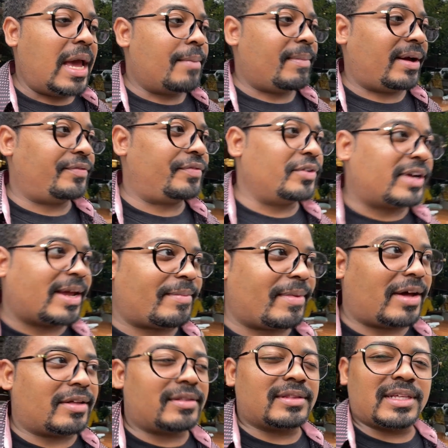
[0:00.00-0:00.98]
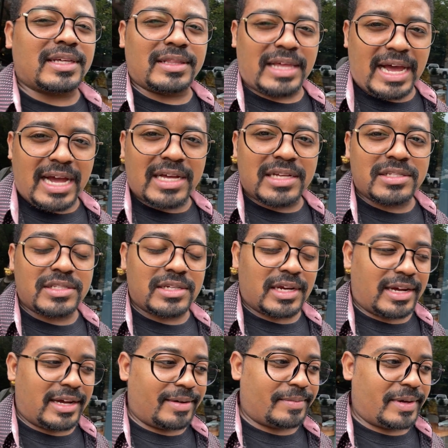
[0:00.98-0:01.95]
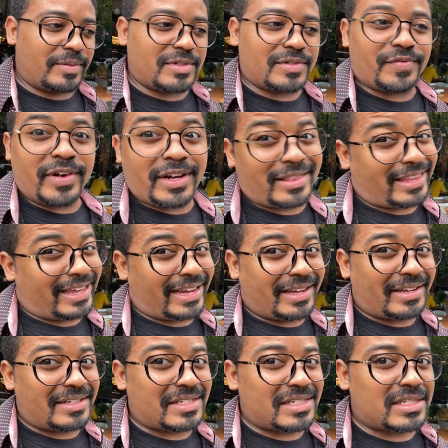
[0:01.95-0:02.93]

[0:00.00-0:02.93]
My food came out the last. It was very late.